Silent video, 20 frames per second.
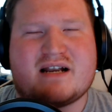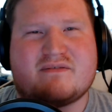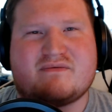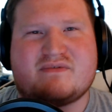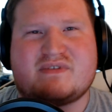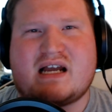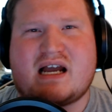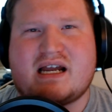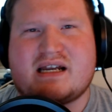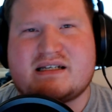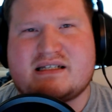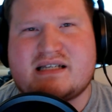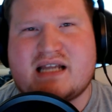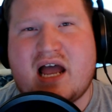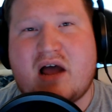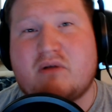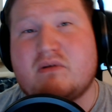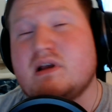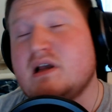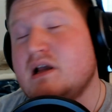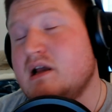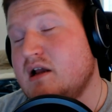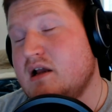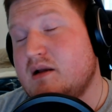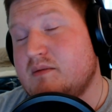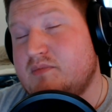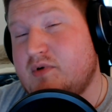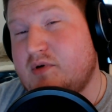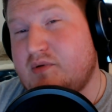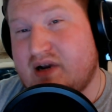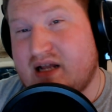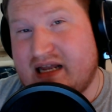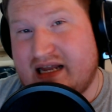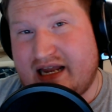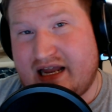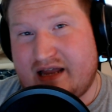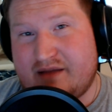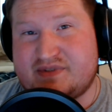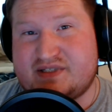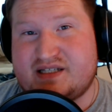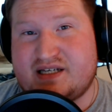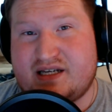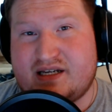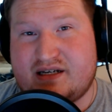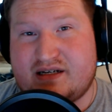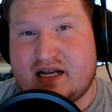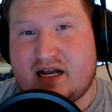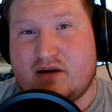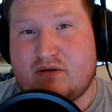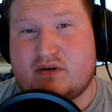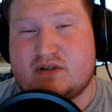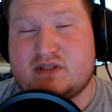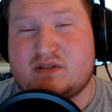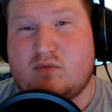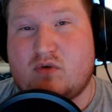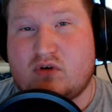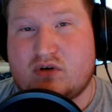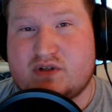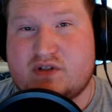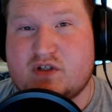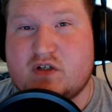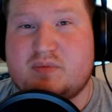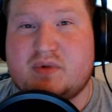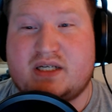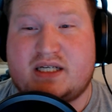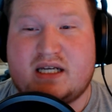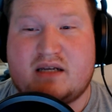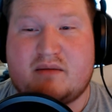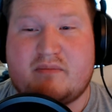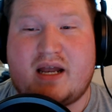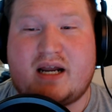died down. But what I am seeing now is more duplicate mega